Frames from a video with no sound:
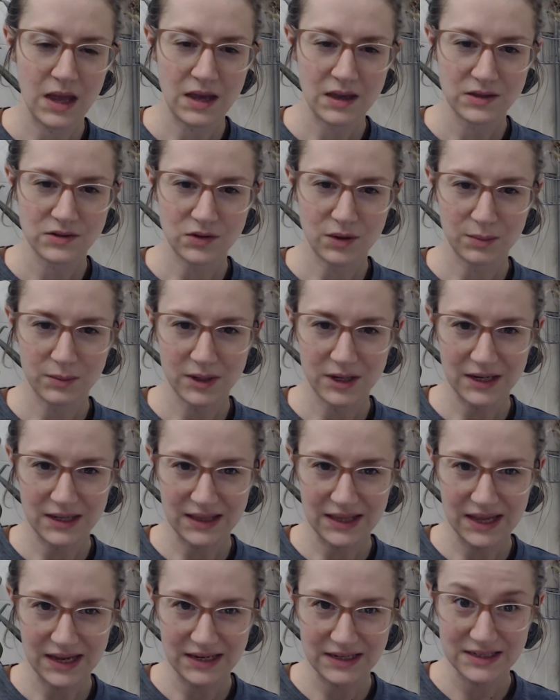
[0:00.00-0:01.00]
So I'm going to
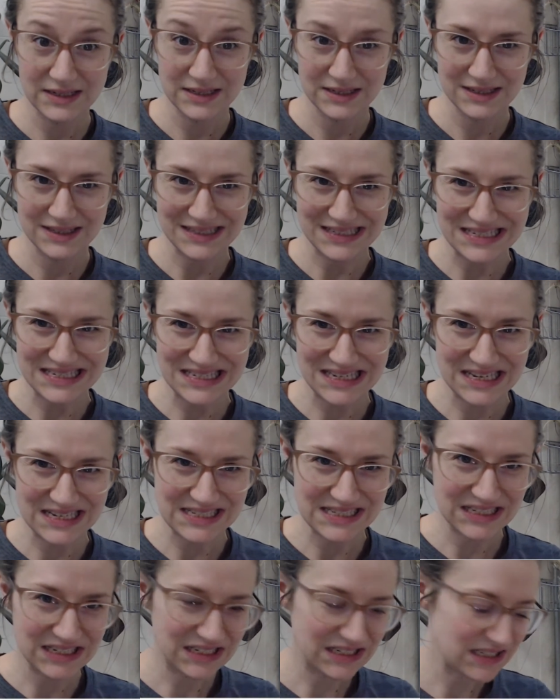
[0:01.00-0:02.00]
light this nice
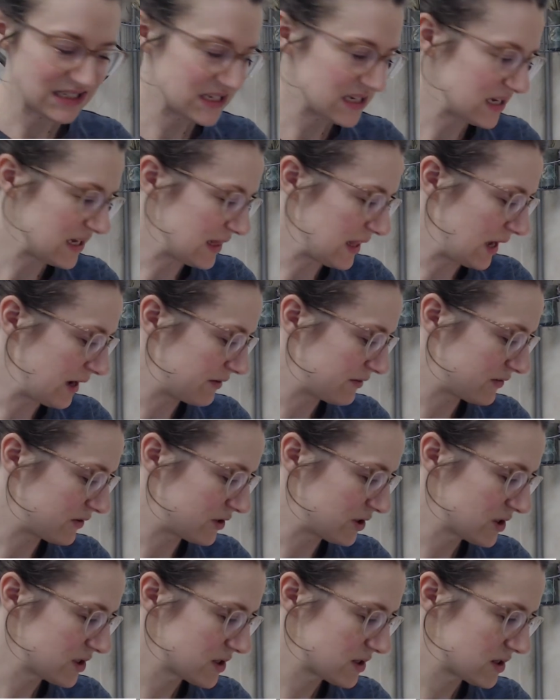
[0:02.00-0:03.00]
little tea light
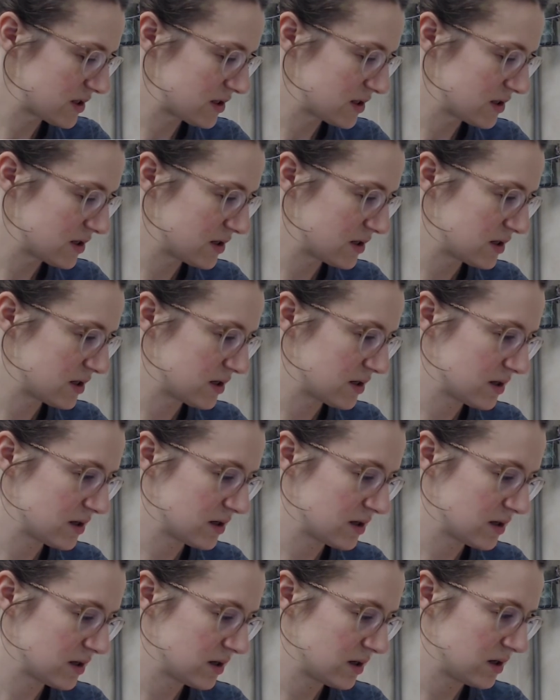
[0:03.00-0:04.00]
first.
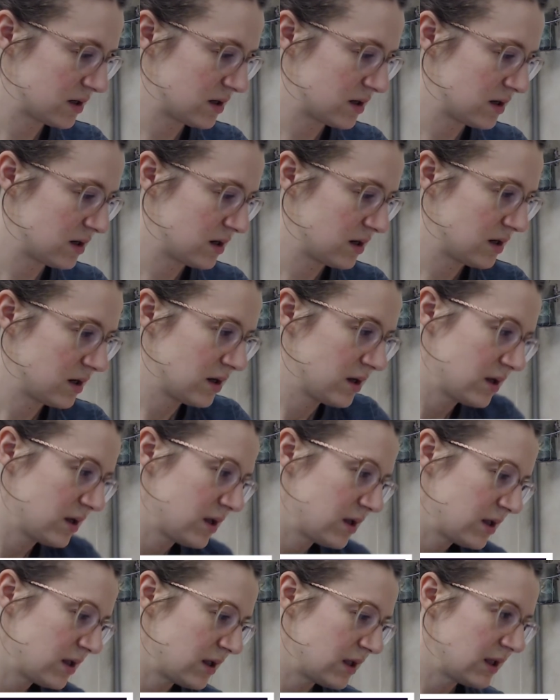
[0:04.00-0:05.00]

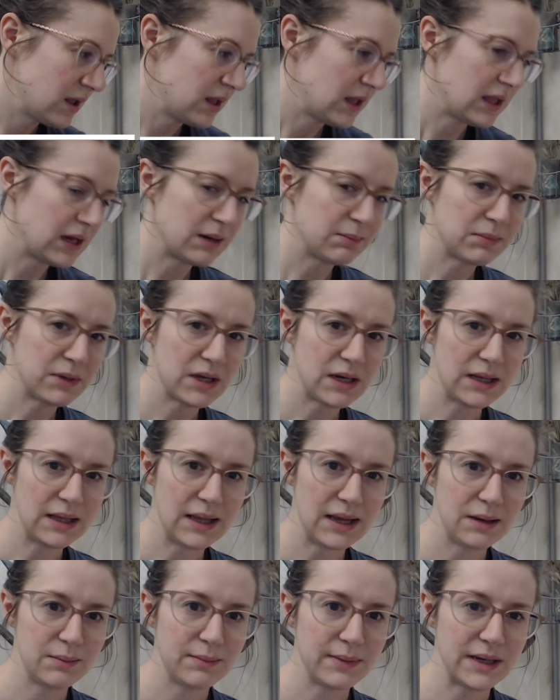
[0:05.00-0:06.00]
I'm going to
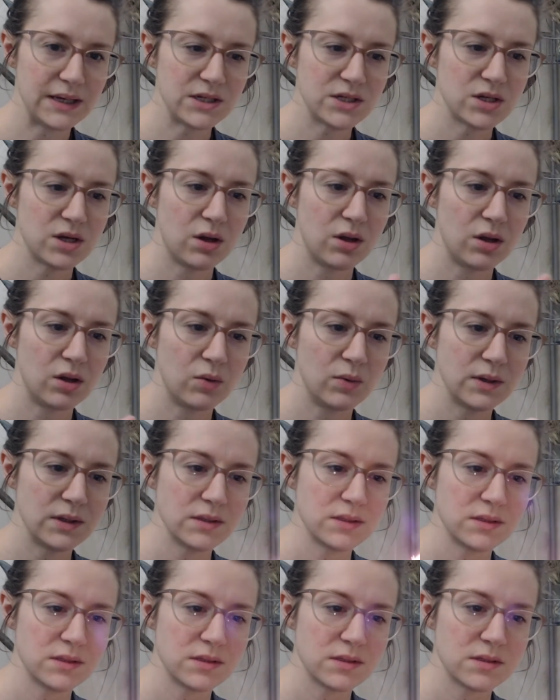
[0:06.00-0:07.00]
light my tall
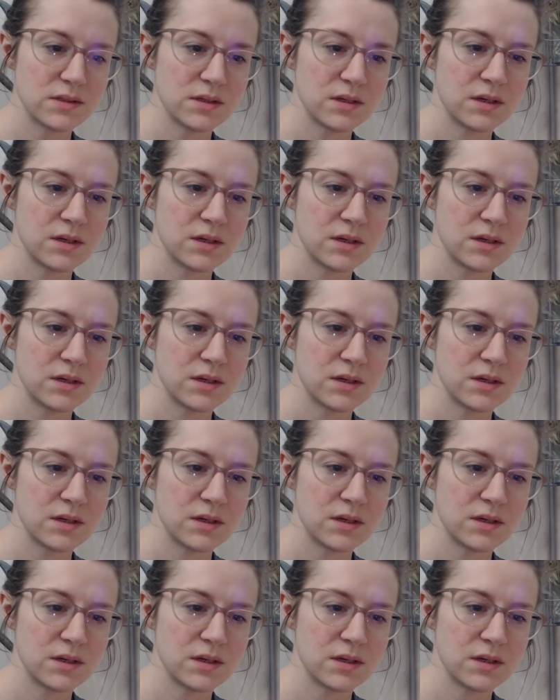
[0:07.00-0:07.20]
ones.